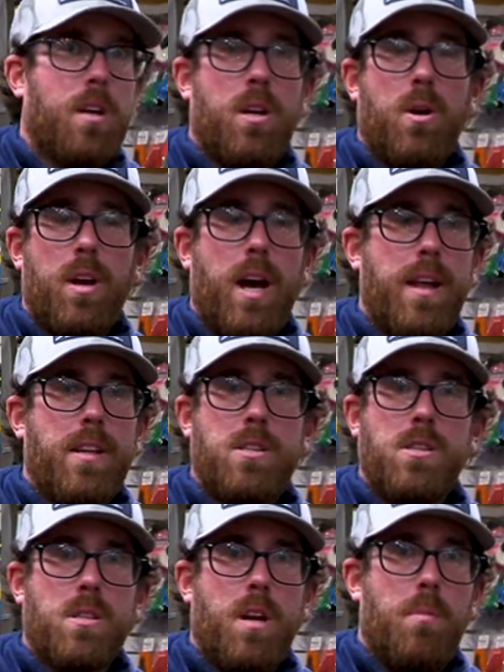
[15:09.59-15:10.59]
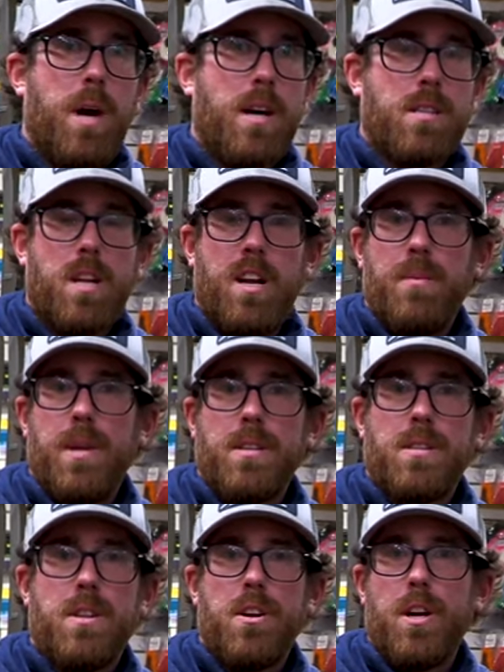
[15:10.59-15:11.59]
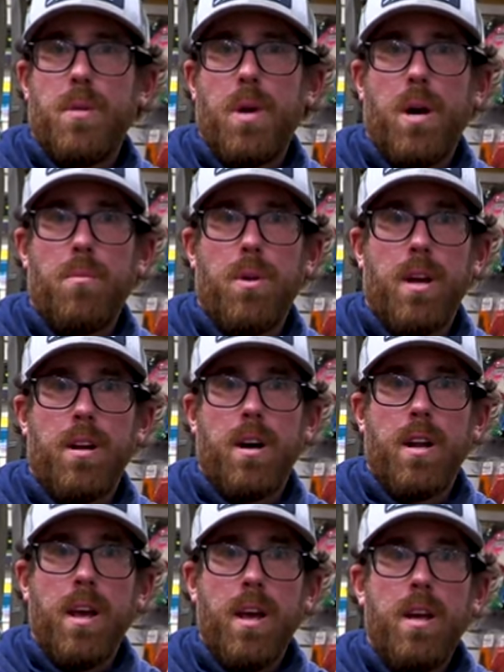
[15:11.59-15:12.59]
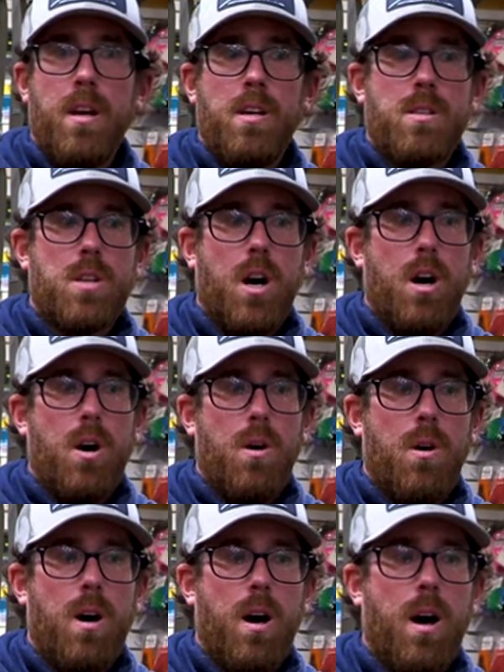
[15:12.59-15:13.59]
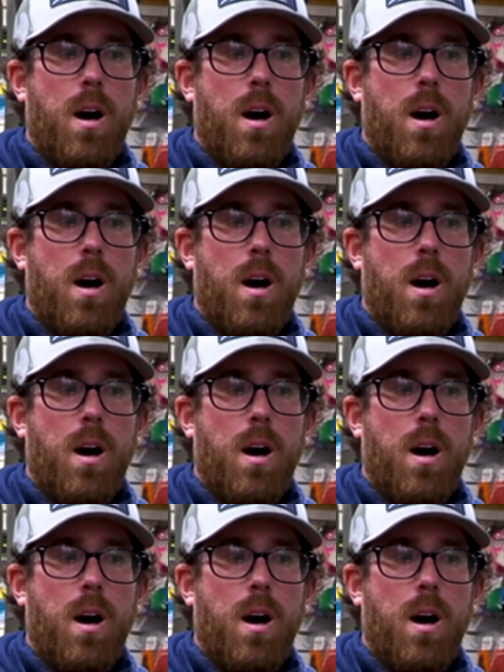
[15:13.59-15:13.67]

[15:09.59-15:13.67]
you know, a guy that's using a bass setup that has 30 pound braid on it. So,